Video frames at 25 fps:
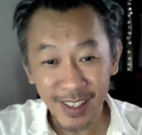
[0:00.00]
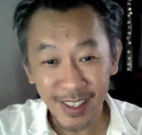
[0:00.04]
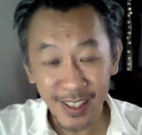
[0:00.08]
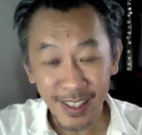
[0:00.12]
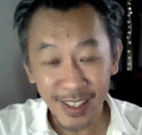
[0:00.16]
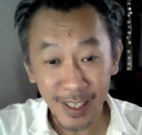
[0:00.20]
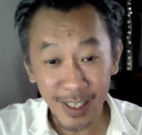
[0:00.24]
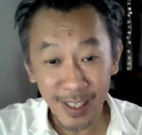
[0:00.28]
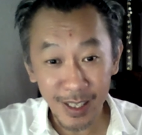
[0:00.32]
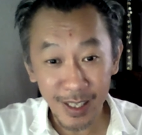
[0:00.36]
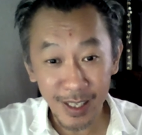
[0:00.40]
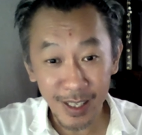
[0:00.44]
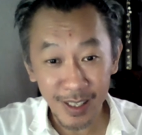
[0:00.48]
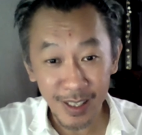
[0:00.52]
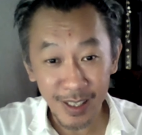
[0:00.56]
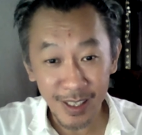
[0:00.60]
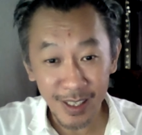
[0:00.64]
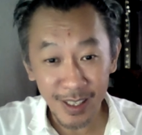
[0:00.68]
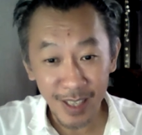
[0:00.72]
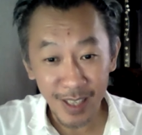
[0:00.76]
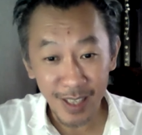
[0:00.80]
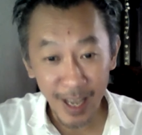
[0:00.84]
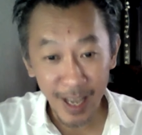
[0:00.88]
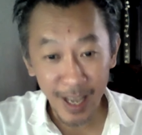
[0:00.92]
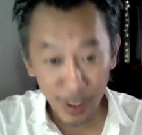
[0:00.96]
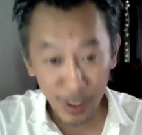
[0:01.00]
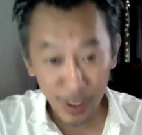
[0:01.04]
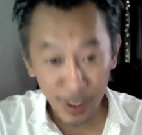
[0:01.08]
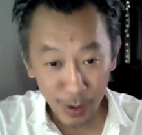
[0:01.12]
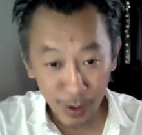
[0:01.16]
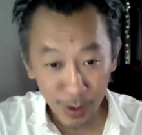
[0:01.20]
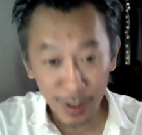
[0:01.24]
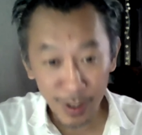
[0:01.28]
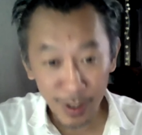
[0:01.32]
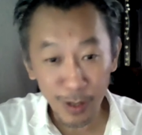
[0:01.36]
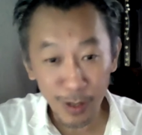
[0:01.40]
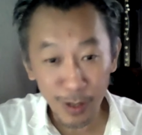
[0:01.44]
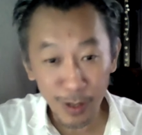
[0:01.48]
the
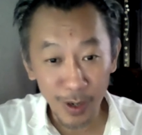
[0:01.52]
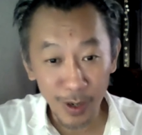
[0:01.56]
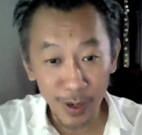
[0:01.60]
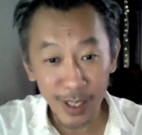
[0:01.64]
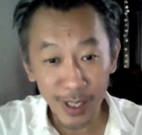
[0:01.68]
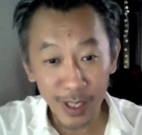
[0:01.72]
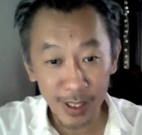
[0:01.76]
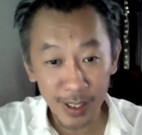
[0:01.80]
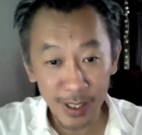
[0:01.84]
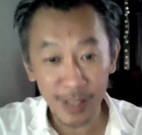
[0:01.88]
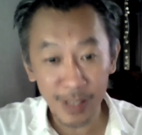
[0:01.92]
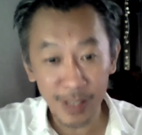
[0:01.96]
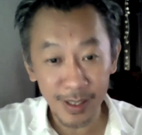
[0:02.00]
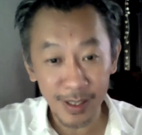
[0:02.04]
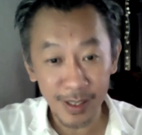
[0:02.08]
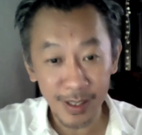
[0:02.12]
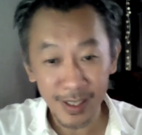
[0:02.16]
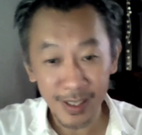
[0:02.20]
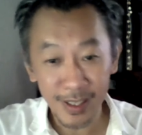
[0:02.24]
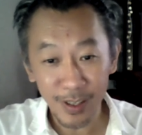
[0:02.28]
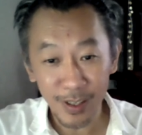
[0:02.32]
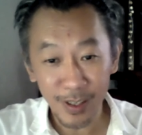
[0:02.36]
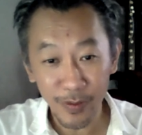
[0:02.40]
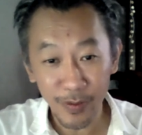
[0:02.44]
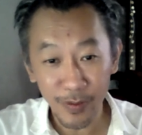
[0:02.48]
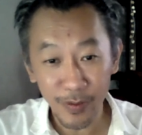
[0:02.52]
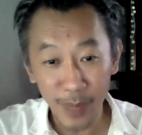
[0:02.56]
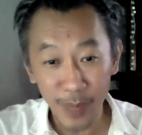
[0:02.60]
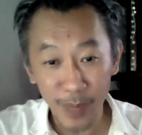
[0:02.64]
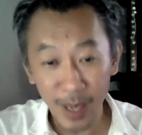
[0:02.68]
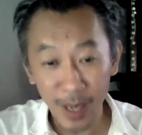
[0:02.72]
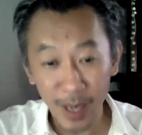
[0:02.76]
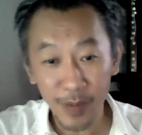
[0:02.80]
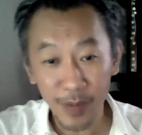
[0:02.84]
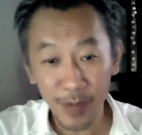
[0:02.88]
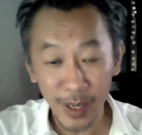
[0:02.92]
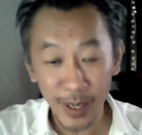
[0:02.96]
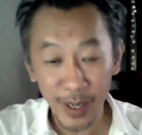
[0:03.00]
actual goddesses of
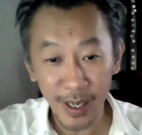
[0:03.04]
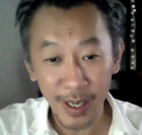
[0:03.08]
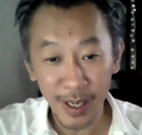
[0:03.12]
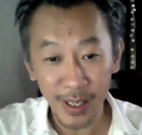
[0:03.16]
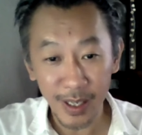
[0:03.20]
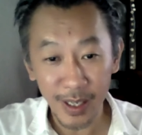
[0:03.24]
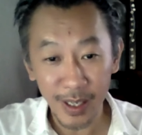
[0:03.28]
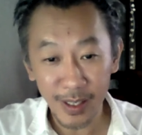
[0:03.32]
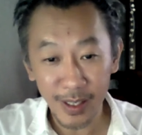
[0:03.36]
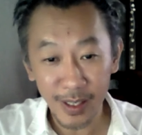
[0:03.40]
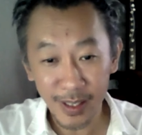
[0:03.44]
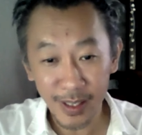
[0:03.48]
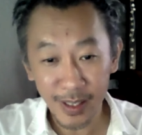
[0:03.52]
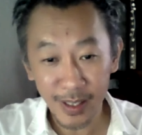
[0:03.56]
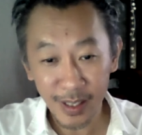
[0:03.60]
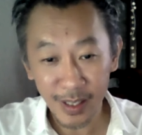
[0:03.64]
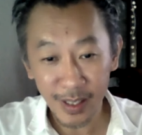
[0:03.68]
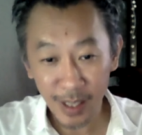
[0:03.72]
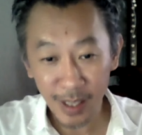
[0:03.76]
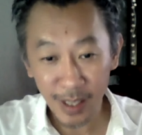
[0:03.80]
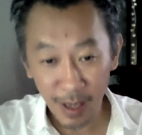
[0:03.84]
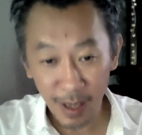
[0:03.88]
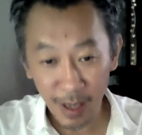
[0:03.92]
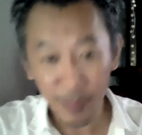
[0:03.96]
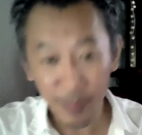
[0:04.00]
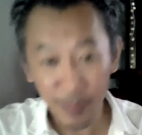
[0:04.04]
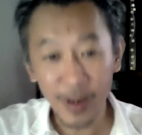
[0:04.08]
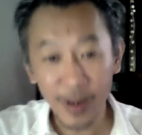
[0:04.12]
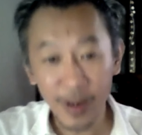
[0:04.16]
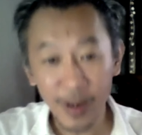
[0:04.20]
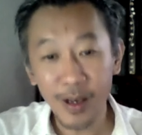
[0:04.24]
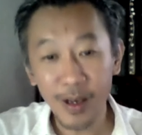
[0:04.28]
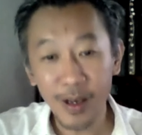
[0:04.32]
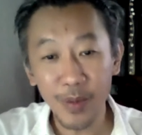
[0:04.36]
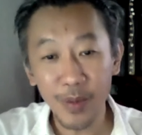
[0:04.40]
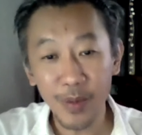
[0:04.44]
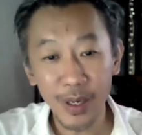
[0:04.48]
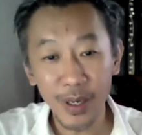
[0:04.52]
Maha
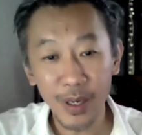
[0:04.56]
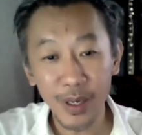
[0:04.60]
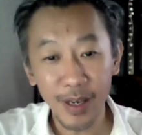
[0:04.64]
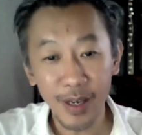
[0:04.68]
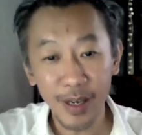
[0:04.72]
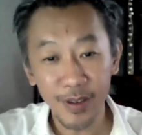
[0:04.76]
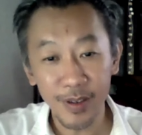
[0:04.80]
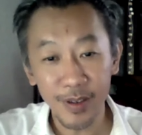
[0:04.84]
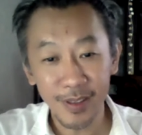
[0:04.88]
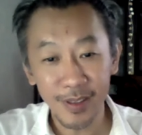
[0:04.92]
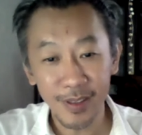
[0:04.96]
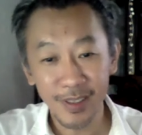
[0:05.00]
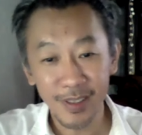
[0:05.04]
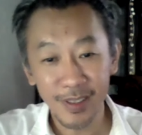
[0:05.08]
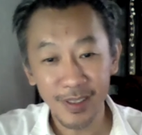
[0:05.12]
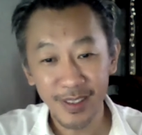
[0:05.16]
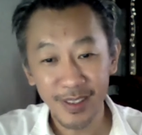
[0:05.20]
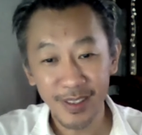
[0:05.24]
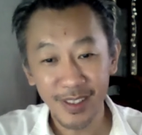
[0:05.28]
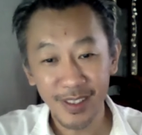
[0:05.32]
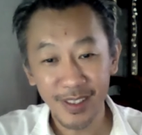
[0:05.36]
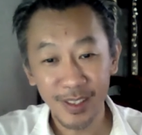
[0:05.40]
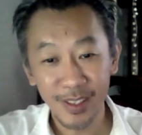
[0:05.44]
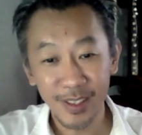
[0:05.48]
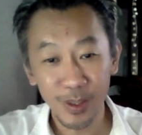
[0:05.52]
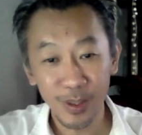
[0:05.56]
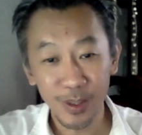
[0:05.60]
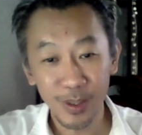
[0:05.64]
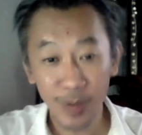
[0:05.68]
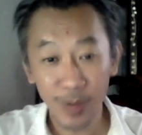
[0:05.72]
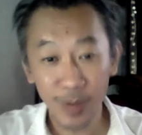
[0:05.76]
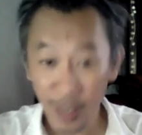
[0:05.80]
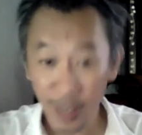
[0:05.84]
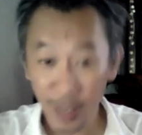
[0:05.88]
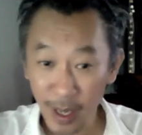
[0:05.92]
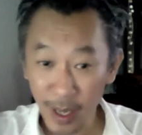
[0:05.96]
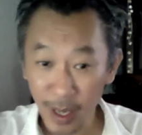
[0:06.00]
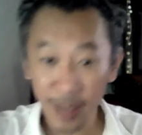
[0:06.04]
coming down. So
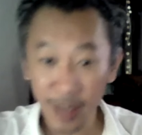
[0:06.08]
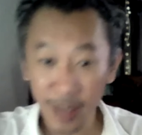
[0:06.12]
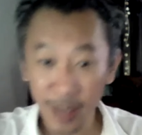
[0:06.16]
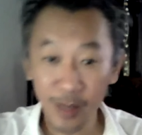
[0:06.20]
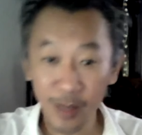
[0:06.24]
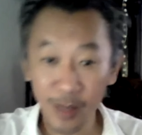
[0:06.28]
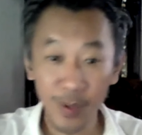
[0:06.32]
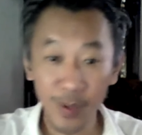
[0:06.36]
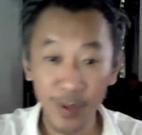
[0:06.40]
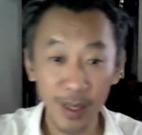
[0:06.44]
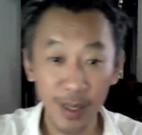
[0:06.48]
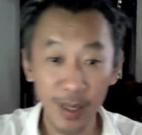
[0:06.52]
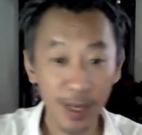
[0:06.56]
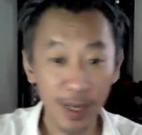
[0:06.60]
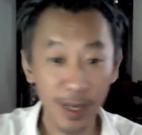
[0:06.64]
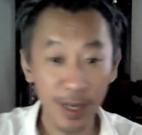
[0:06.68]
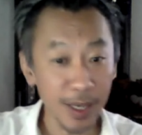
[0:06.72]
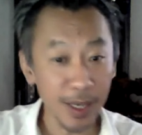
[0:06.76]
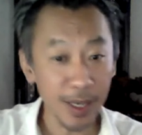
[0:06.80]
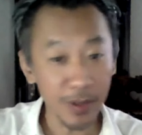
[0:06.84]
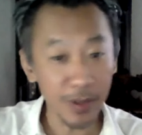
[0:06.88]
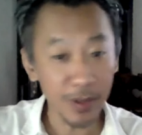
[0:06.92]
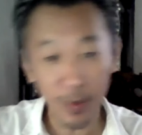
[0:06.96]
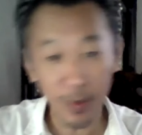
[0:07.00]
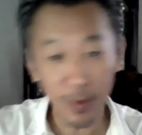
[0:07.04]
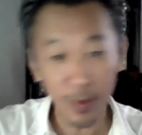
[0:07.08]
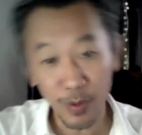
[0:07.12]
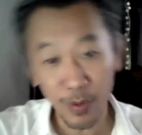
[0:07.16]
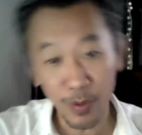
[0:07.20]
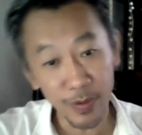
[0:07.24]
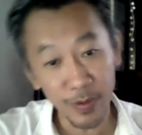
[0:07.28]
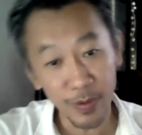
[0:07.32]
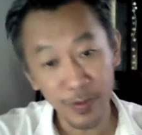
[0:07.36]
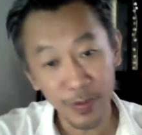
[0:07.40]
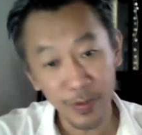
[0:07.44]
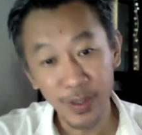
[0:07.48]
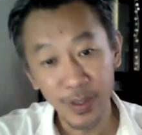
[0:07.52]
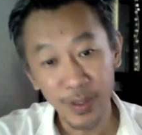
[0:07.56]
they are the one that can remove
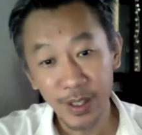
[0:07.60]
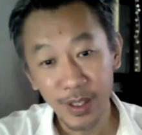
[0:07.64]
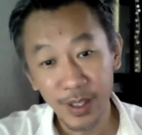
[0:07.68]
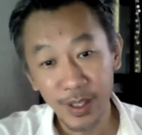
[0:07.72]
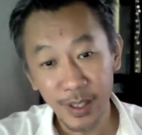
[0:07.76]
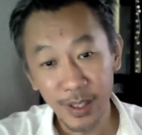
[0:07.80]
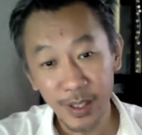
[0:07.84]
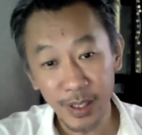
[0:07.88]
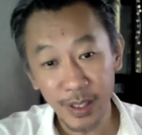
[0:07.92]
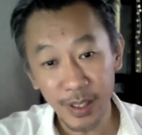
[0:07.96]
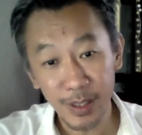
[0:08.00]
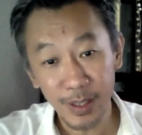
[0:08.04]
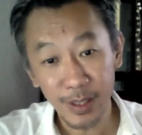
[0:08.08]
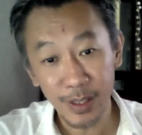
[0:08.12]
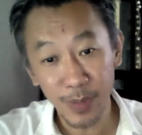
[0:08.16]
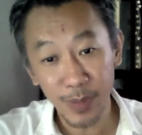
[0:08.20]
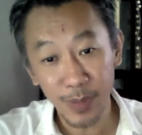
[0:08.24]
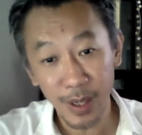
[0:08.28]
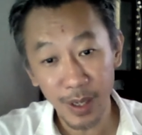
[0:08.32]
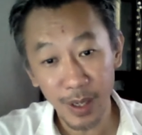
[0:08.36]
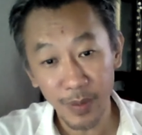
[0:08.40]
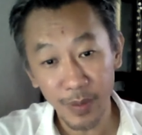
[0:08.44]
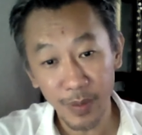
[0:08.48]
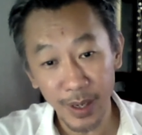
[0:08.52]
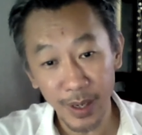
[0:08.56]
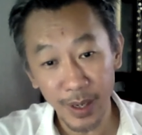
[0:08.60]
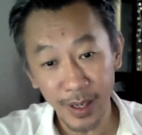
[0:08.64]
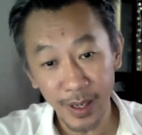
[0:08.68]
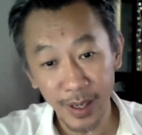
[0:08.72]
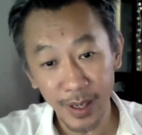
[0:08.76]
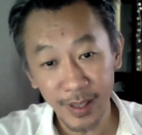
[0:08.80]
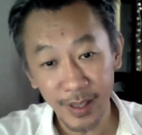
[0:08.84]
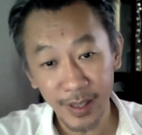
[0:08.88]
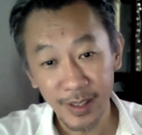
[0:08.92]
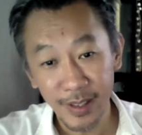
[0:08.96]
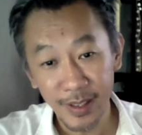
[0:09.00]
this Maha.